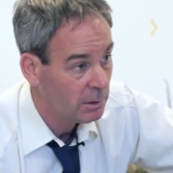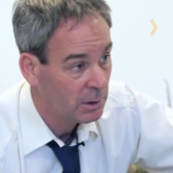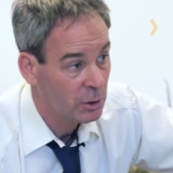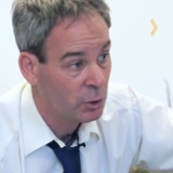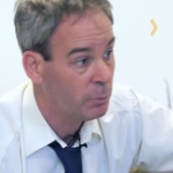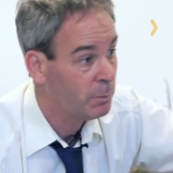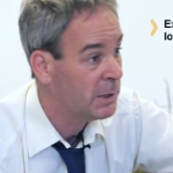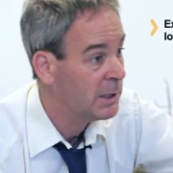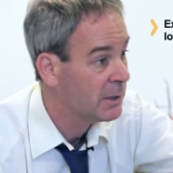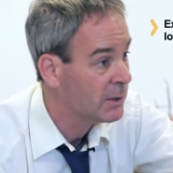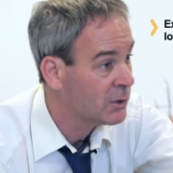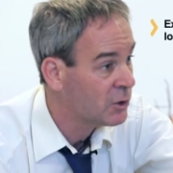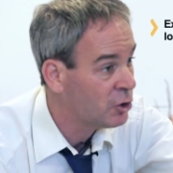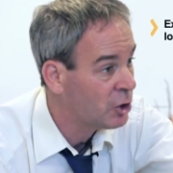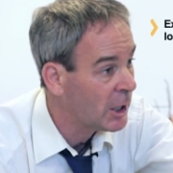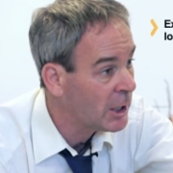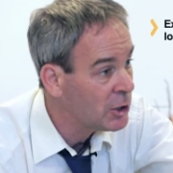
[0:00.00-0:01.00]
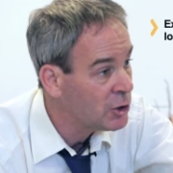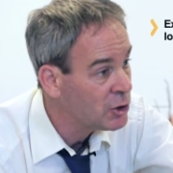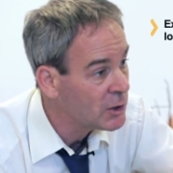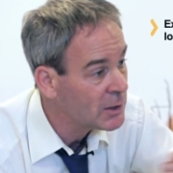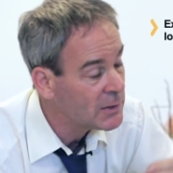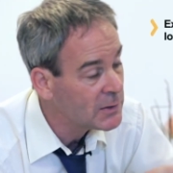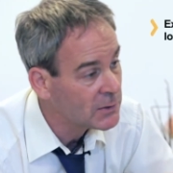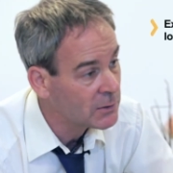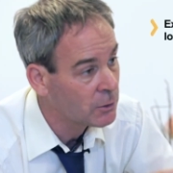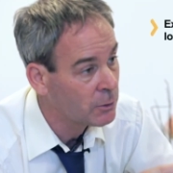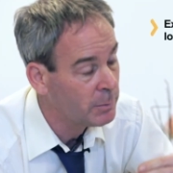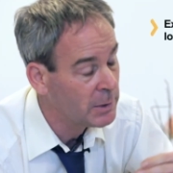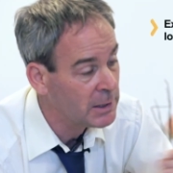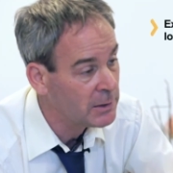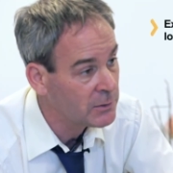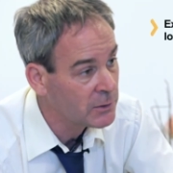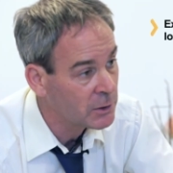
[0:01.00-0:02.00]
could be exchanges, could be
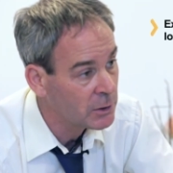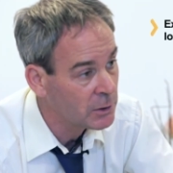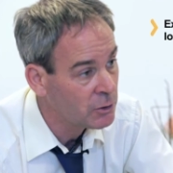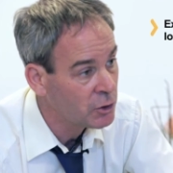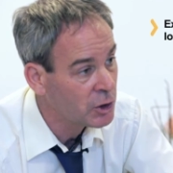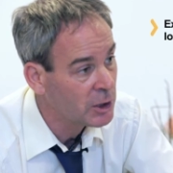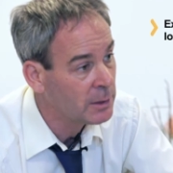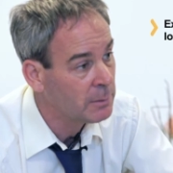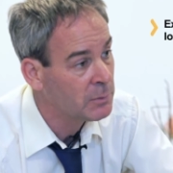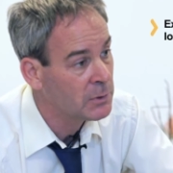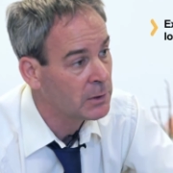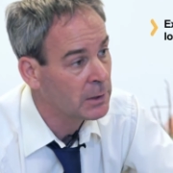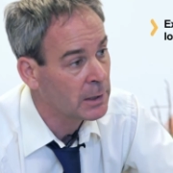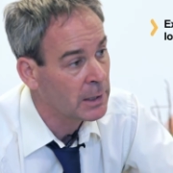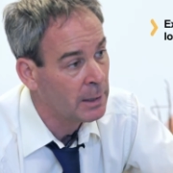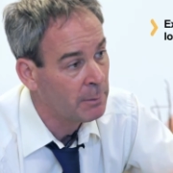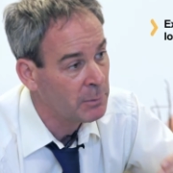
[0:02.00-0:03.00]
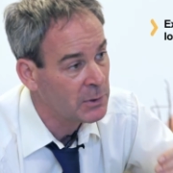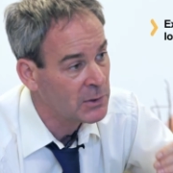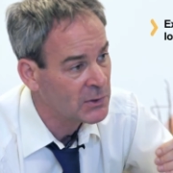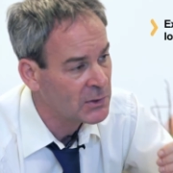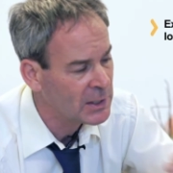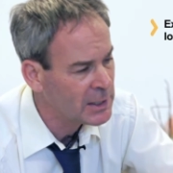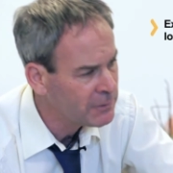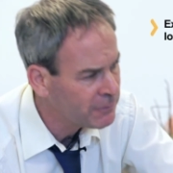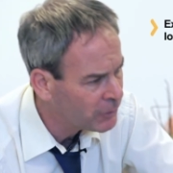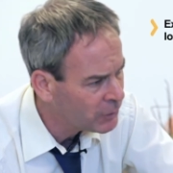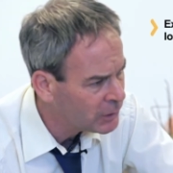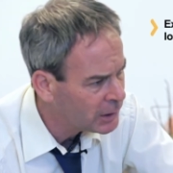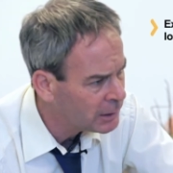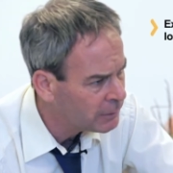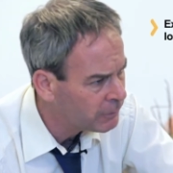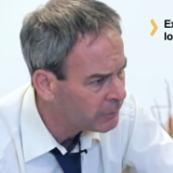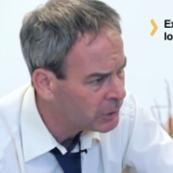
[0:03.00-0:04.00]
internships, it can be seed
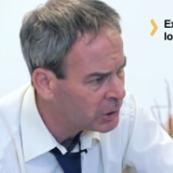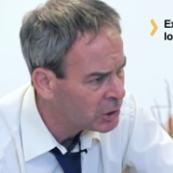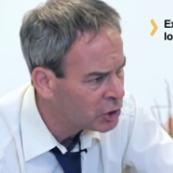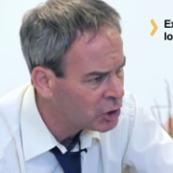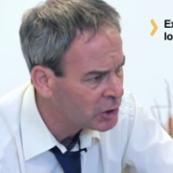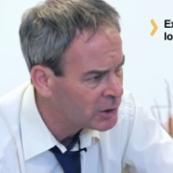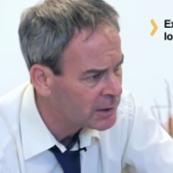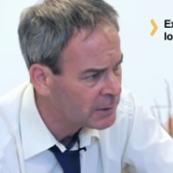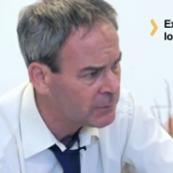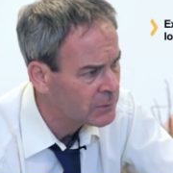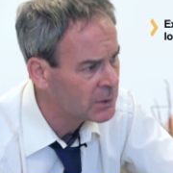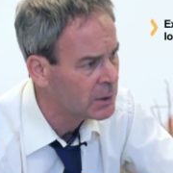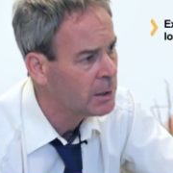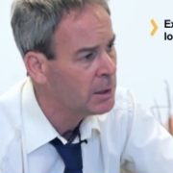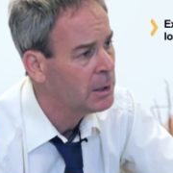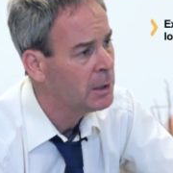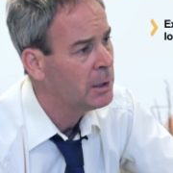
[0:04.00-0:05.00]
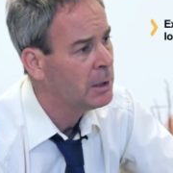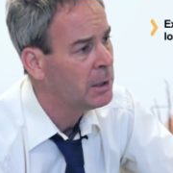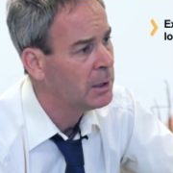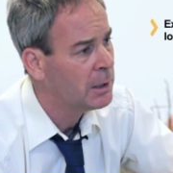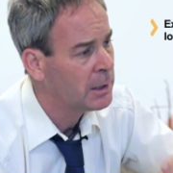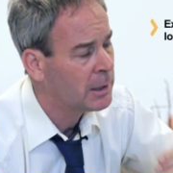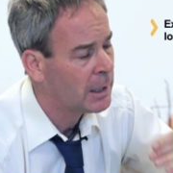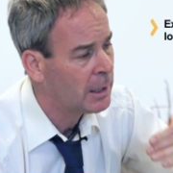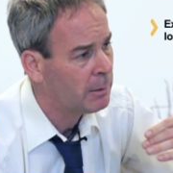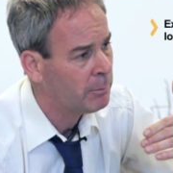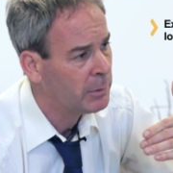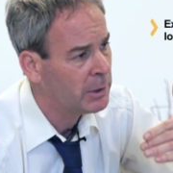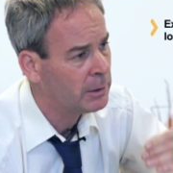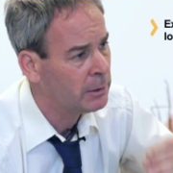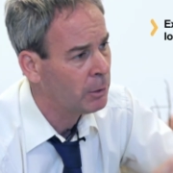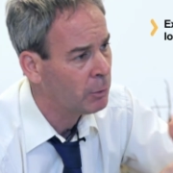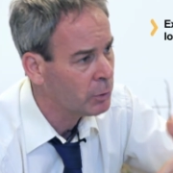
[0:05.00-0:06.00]
funding for initiatives, it can be
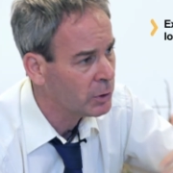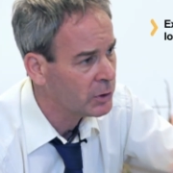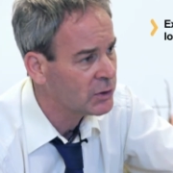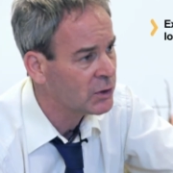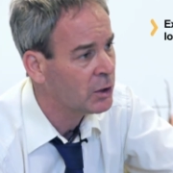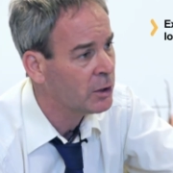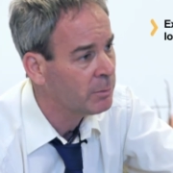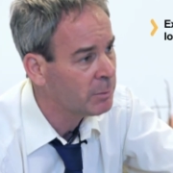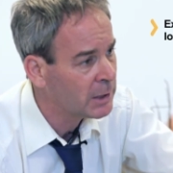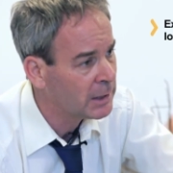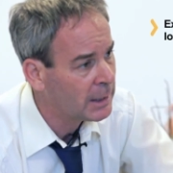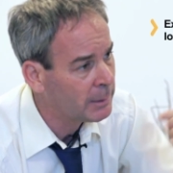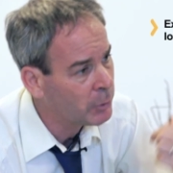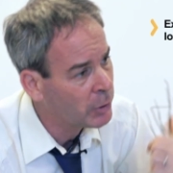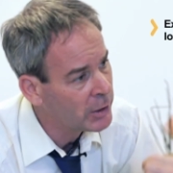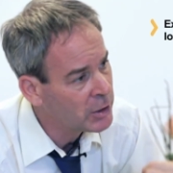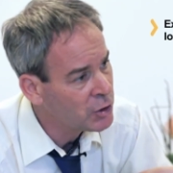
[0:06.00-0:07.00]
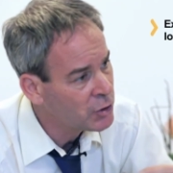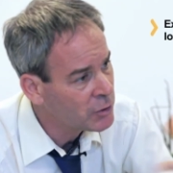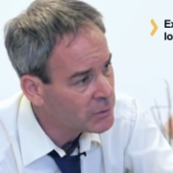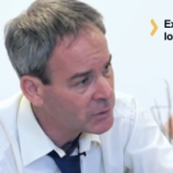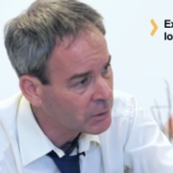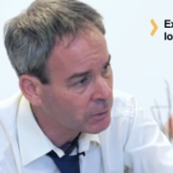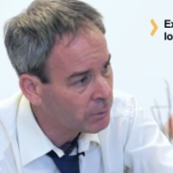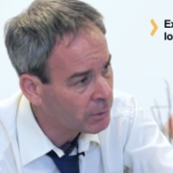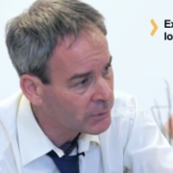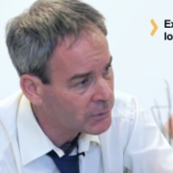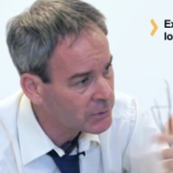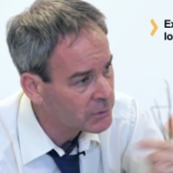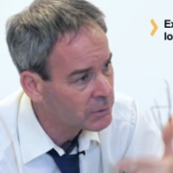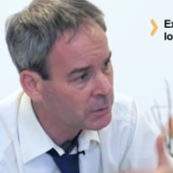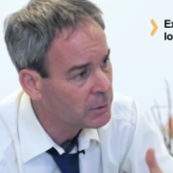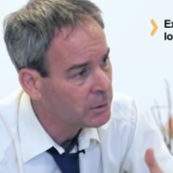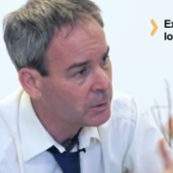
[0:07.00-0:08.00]
longer term collaborations
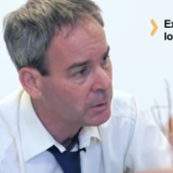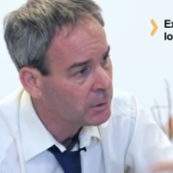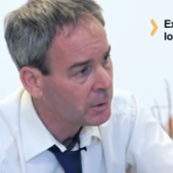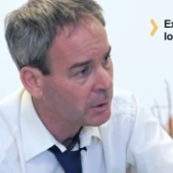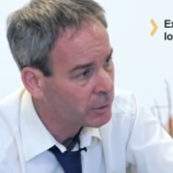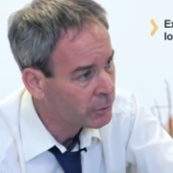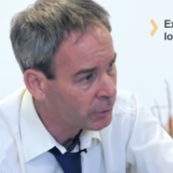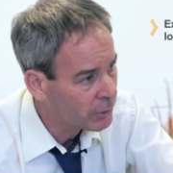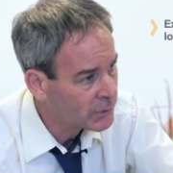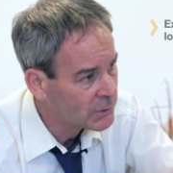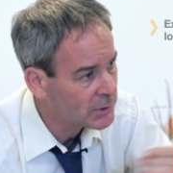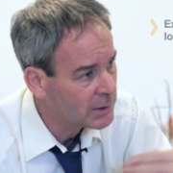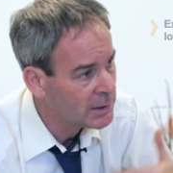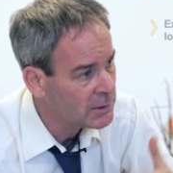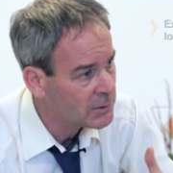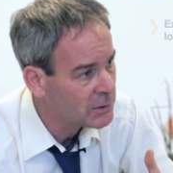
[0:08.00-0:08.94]
across institutions.